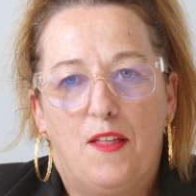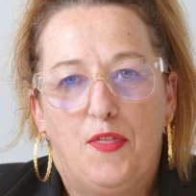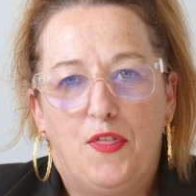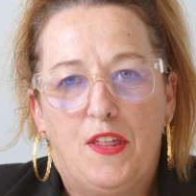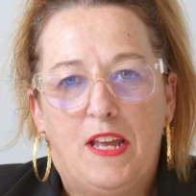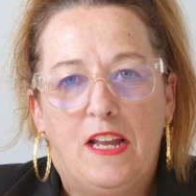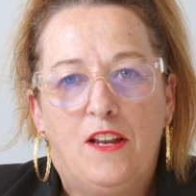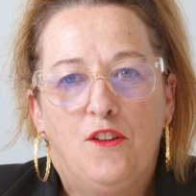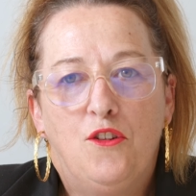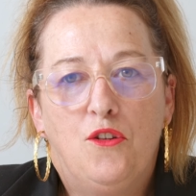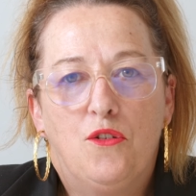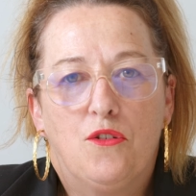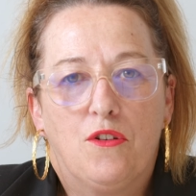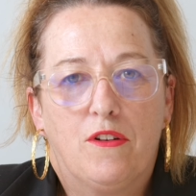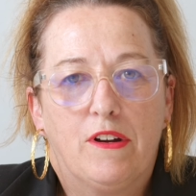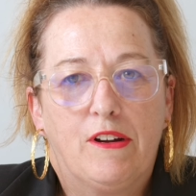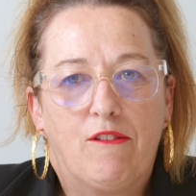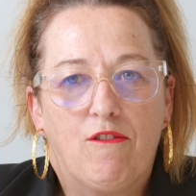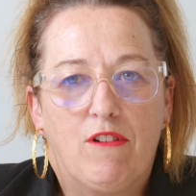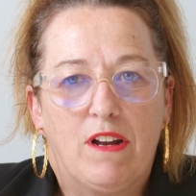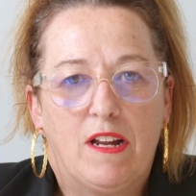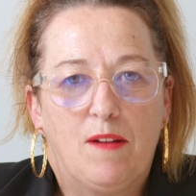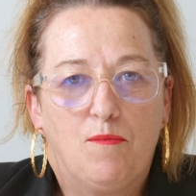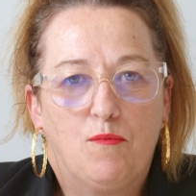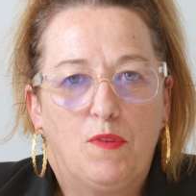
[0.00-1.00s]
then you're
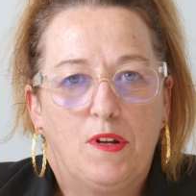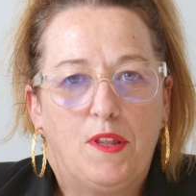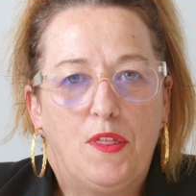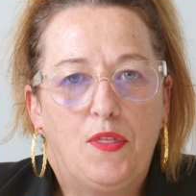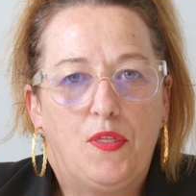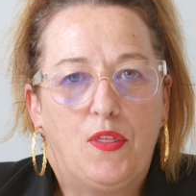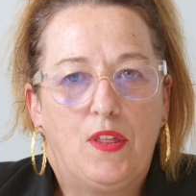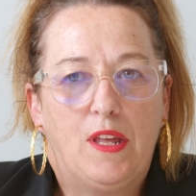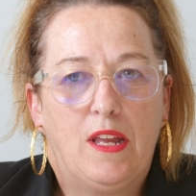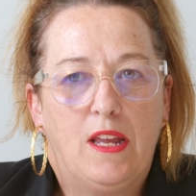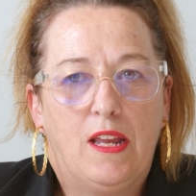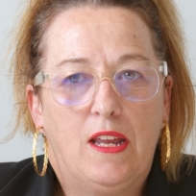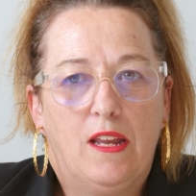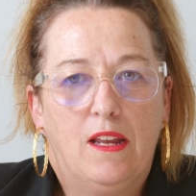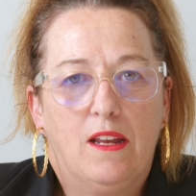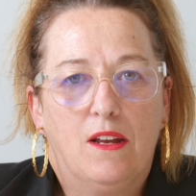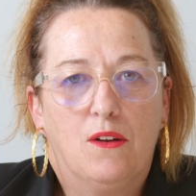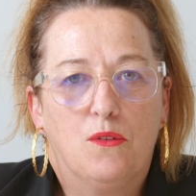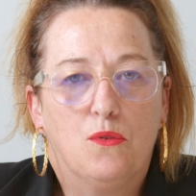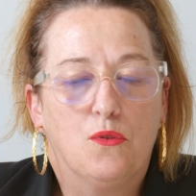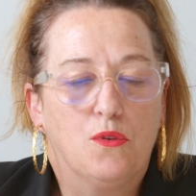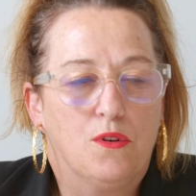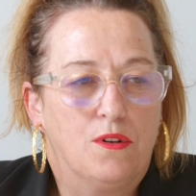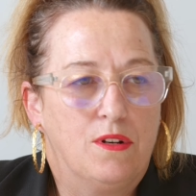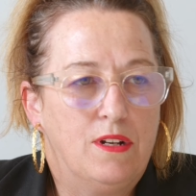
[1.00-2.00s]
agreeing with the
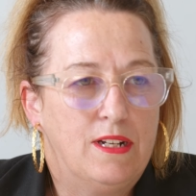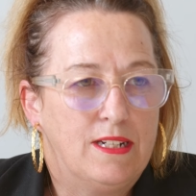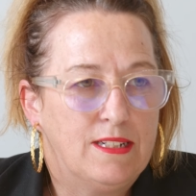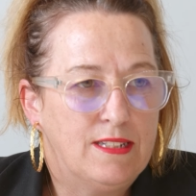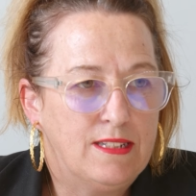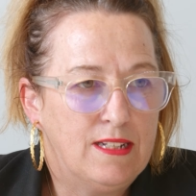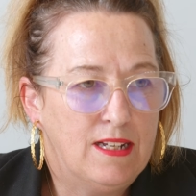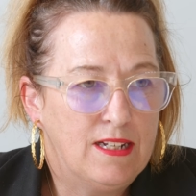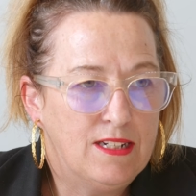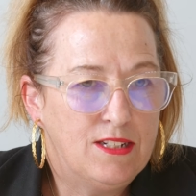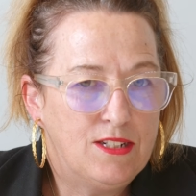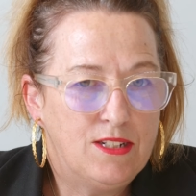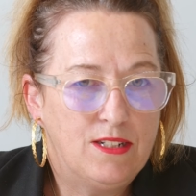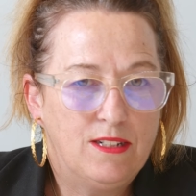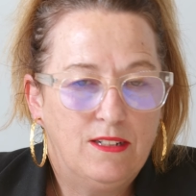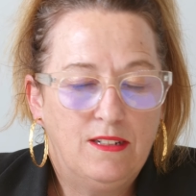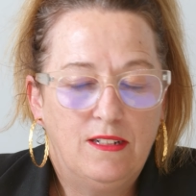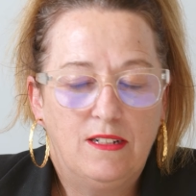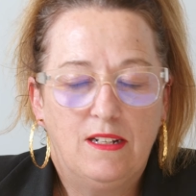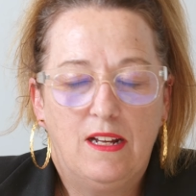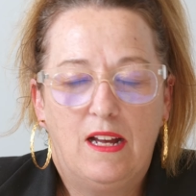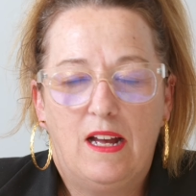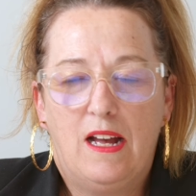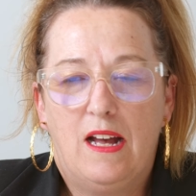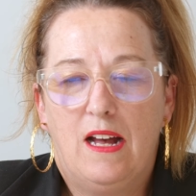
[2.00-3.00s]

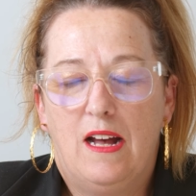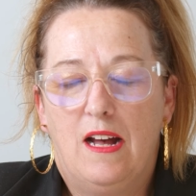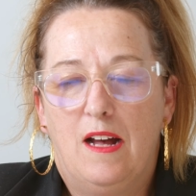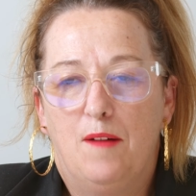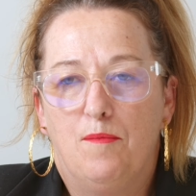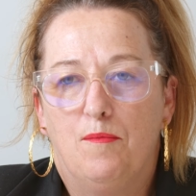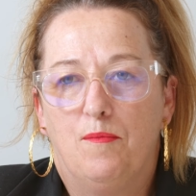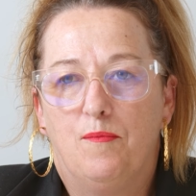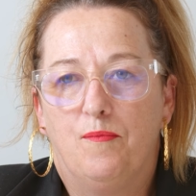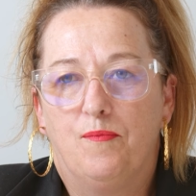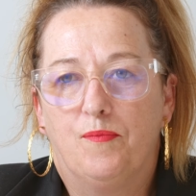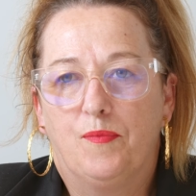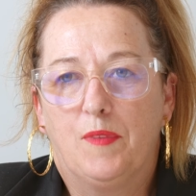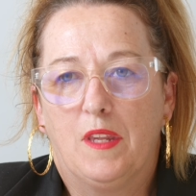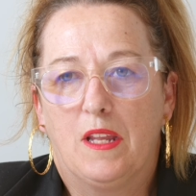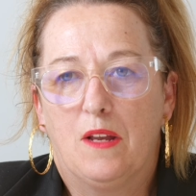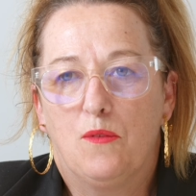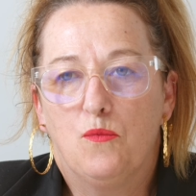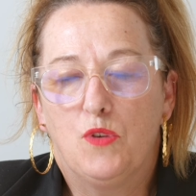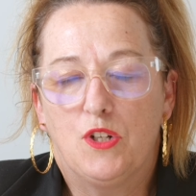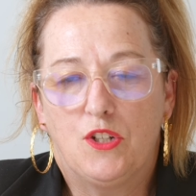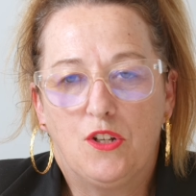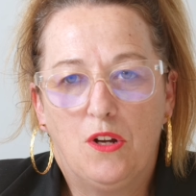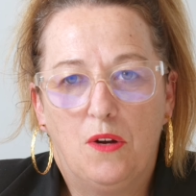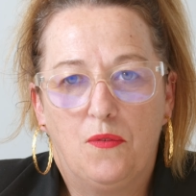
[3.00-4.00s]
organisation,
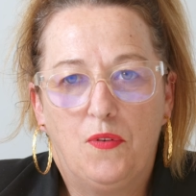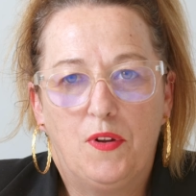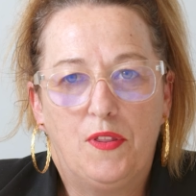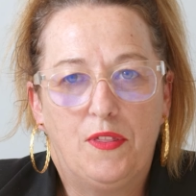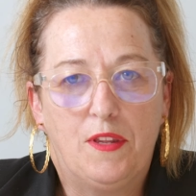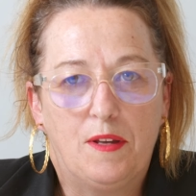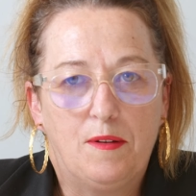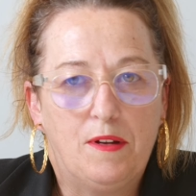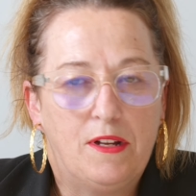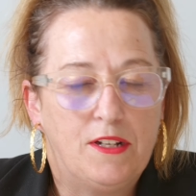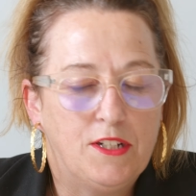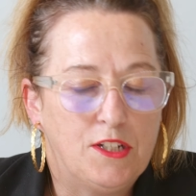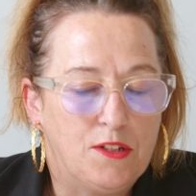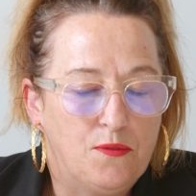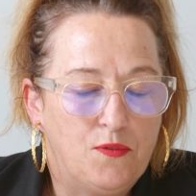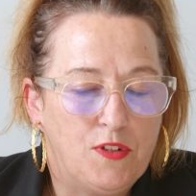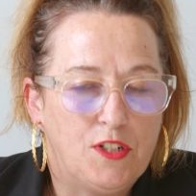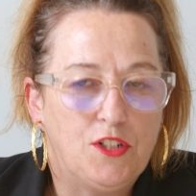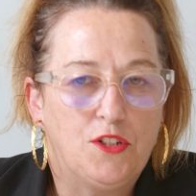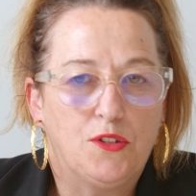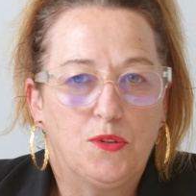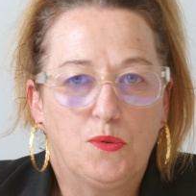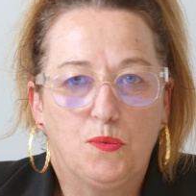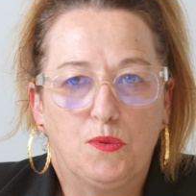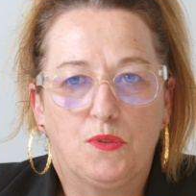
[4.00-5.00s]
which often the
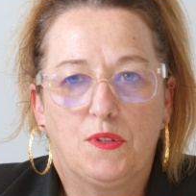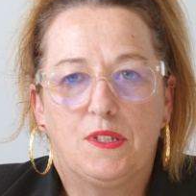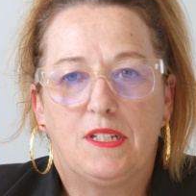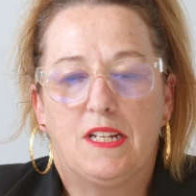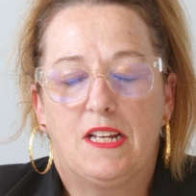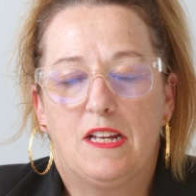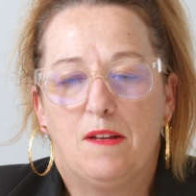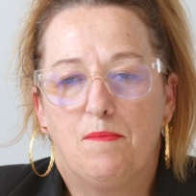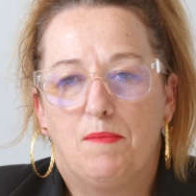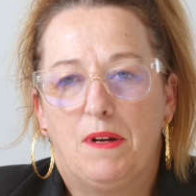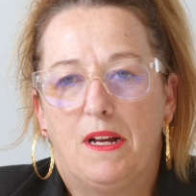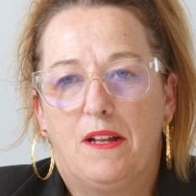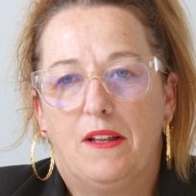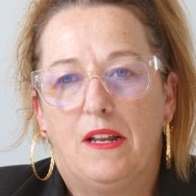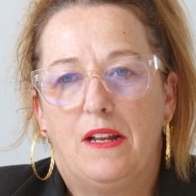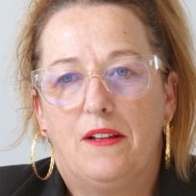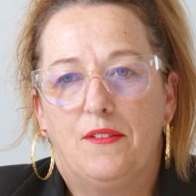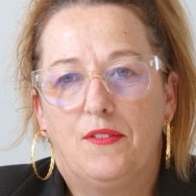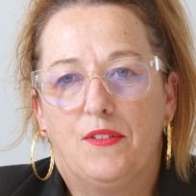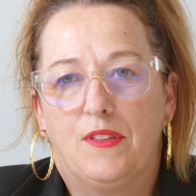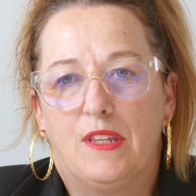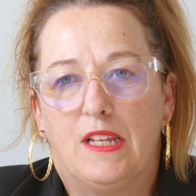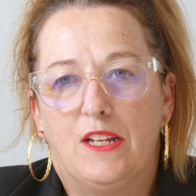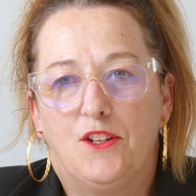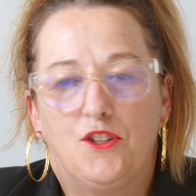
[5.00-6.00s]
individuals will see, but
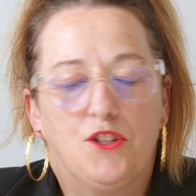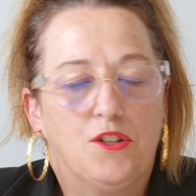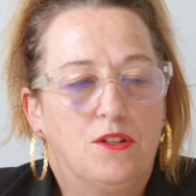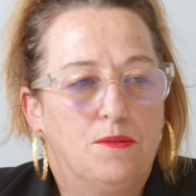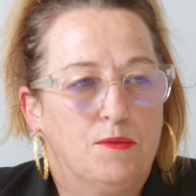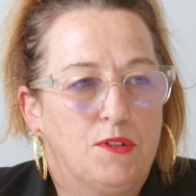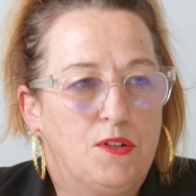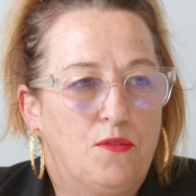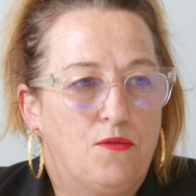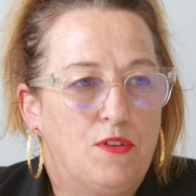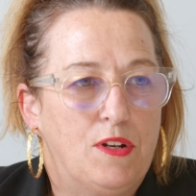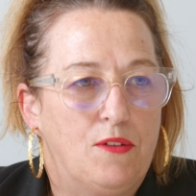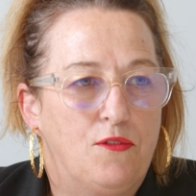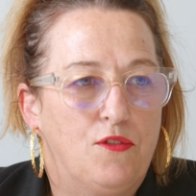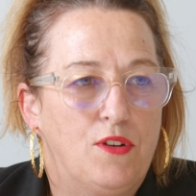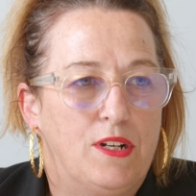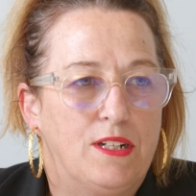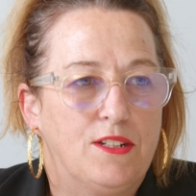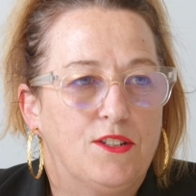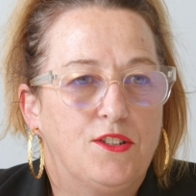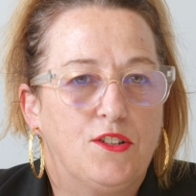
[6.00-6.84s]
the terms of reference.